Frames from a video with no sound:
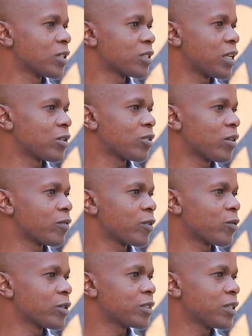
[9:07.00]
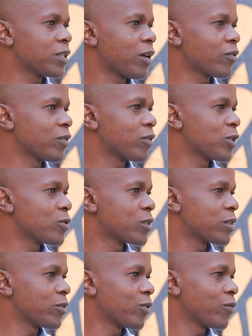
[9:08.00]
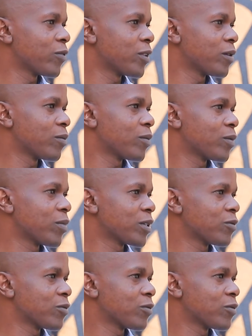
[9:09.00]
just like you have requested, I've given you 3 of them. But